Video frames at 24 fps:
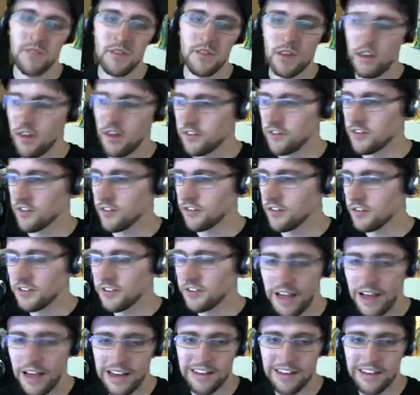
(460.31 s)
Just a little
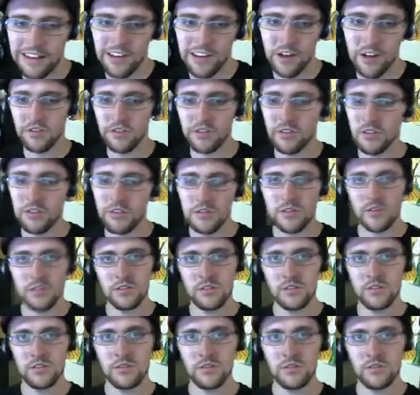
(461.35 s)
side note
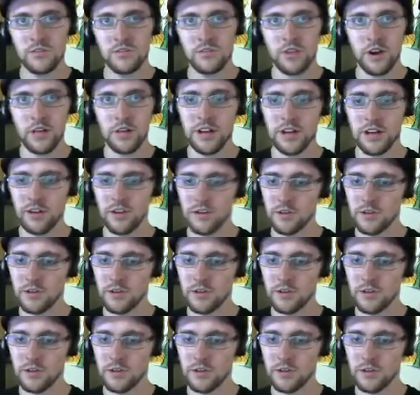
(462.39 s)
for anybody who